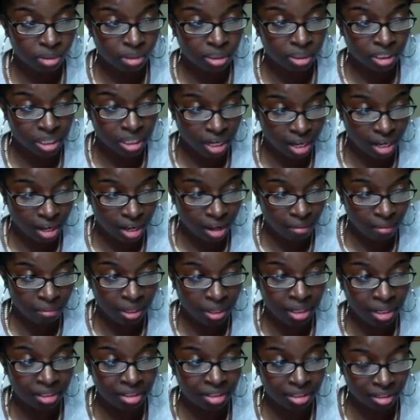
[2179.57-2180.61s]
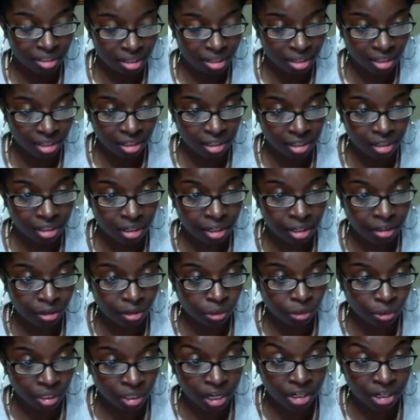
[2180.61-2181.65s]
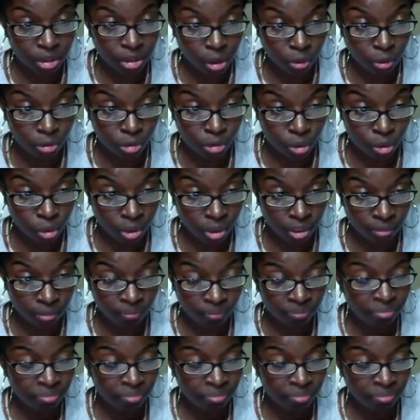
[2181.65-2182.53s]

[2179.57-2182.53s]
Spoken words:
tab and study and create notes on.